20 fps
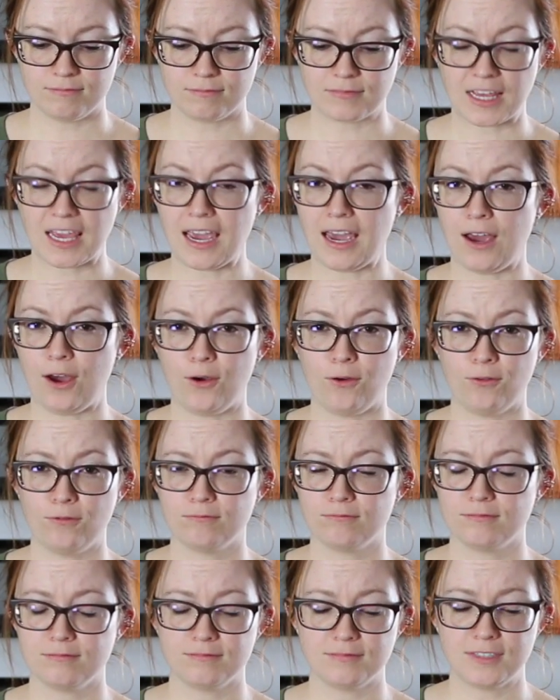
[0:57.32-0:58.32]
cow,
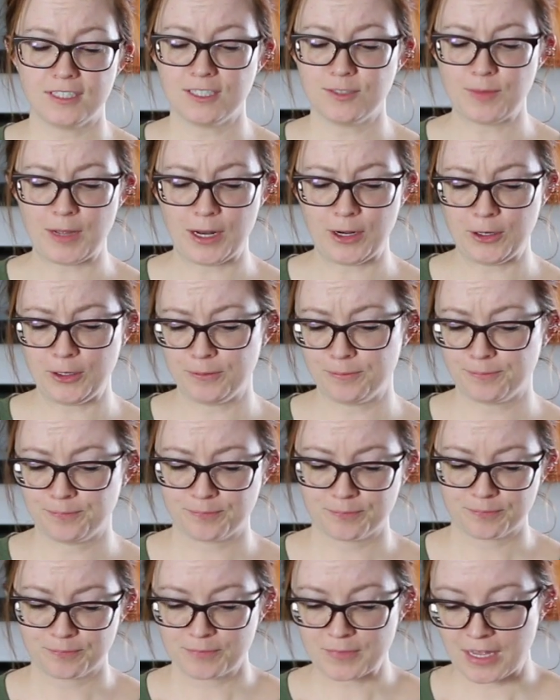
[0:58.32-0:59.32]
doesn't matter.
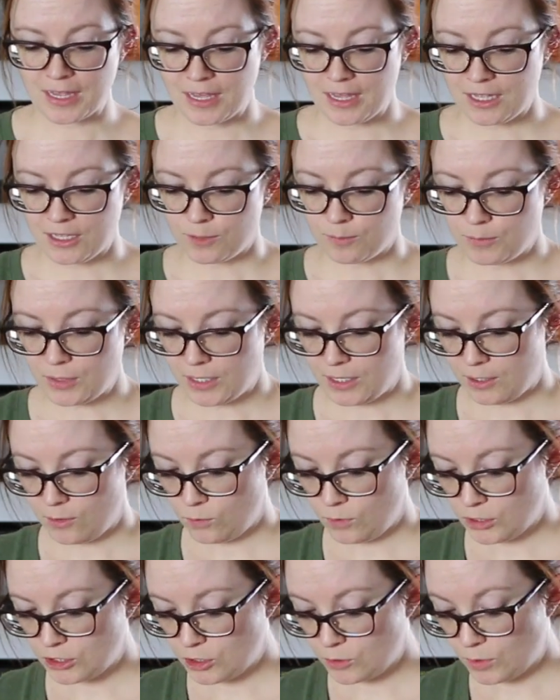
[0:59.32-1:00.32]
But
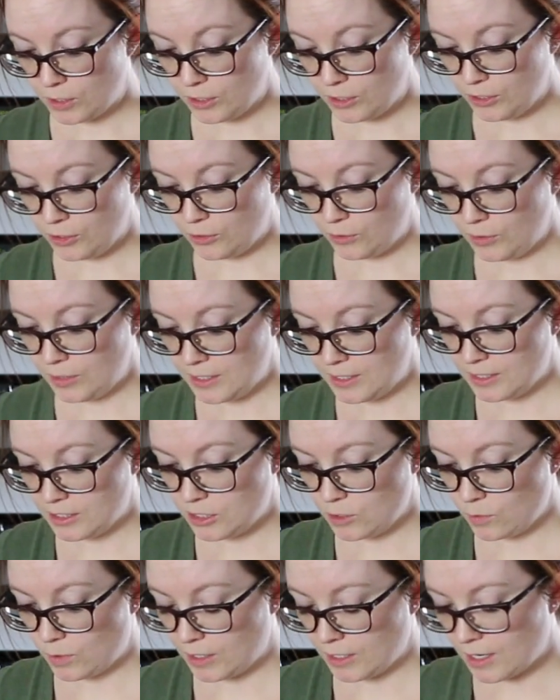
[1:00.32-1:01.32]
what you want to do
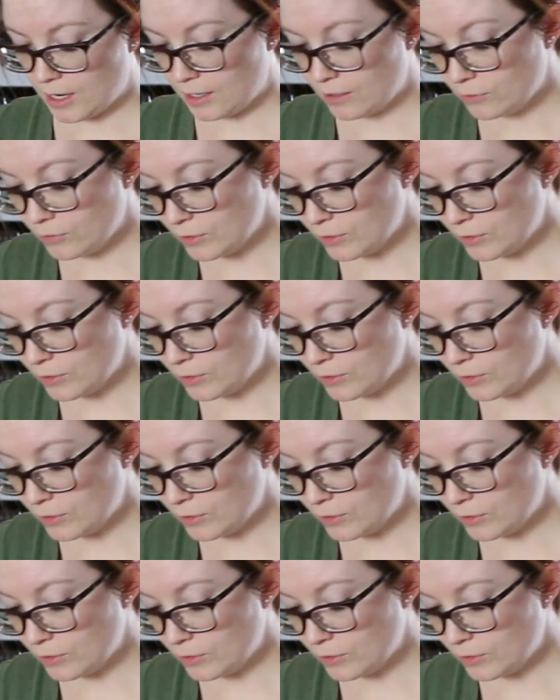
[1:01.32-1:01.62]
is you want to cut it